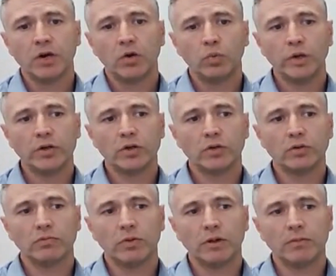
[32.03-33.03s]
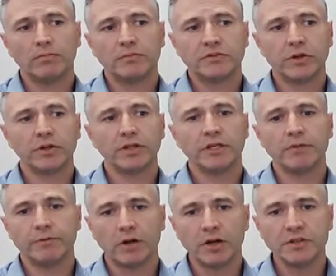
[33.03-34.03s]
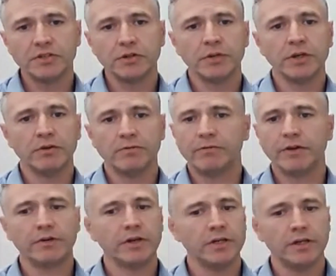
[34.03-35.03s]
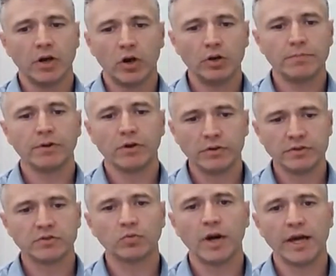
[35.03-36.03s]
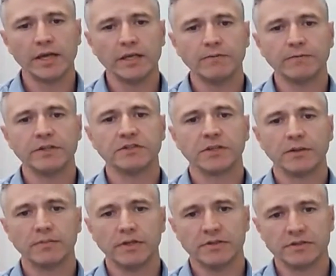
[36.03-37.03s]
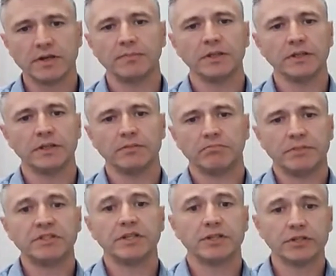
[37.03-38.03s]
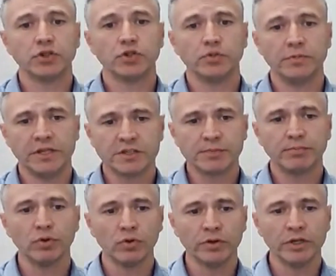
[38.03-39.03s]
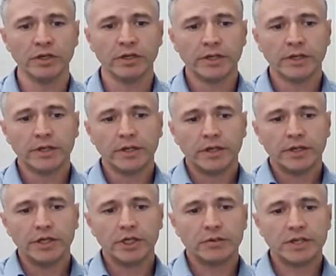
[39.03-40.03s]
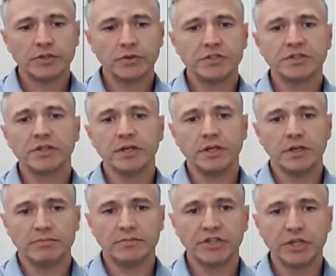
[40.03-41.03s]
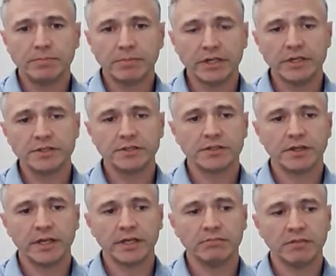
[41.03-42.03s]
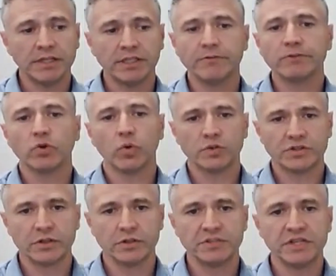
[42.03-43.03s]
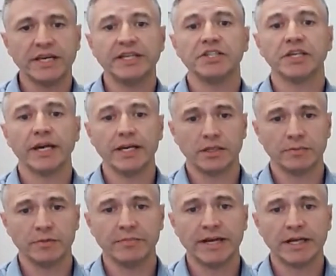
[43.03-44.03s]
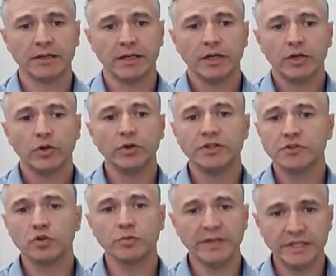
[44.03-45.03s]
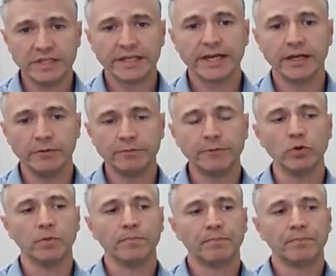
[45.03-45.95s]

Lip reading: will certainly advise you in a very open, honest way if this is something that potentially should be explored. And I do see GPs and give talks to them to educate them about who this could be indicated for.